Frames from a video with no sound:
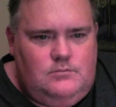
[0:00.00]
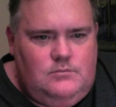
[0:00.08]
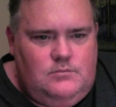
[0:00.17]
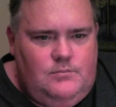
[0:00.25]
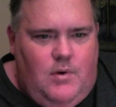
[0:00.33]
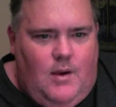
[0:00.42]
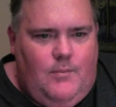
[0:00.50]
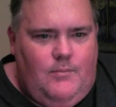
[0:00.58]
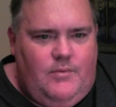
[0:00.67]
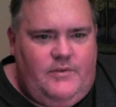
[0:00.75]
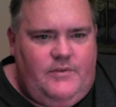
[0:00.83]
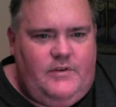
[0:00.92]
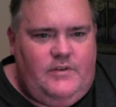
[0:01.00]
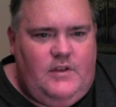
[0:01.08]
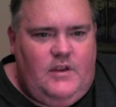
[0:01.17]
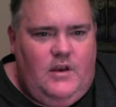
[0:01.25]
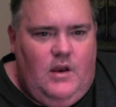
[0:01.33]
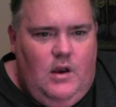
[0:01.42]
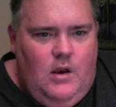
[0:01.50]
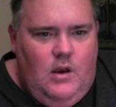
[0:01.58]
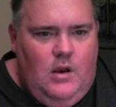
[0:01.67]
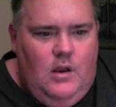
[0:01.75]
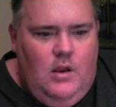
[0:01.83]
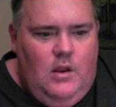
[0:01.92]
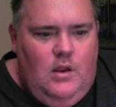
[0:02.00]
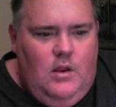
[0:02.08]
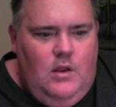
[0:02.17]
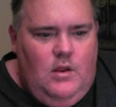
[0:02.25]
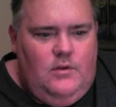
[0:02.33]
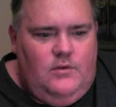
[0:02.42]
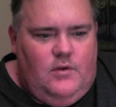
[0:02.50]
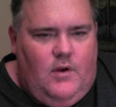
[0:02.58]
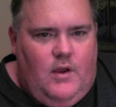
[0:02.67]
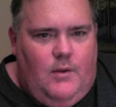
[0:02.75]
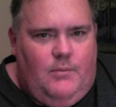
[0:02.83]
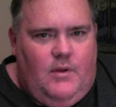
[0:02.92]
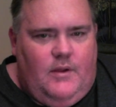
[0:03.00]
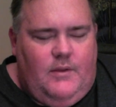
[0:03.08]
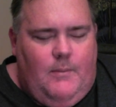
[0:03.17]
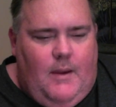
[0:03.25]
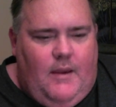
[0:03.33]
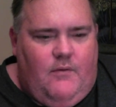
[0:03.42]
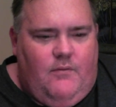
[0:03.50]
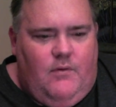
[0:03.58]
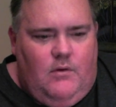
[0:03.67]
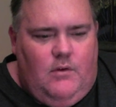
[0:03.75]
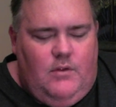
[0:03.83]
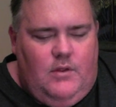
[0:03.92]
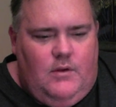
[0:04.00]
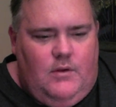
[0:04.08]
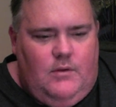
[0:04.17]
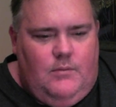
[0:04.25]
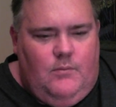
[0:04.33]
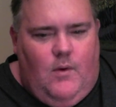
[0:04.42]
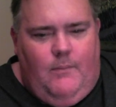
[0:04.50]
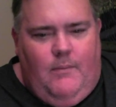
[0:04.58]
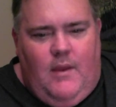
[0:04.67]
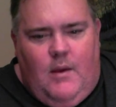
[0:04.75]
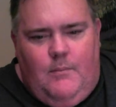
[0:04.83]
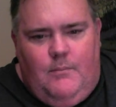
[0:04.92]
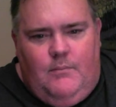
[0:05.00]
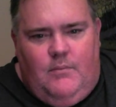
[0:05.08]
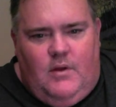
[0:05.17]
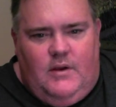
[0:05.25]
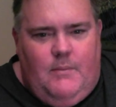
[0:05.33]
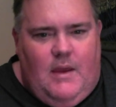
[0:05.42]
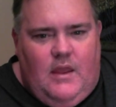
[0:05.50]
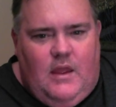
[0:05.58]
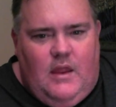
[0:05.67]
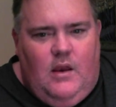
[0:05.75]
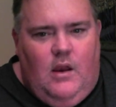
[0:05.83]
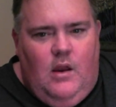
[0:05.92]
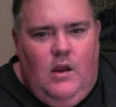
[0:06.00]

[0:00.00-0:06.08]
Problem persisted, so I unplugged the microphone or the webcam, plugged it back in.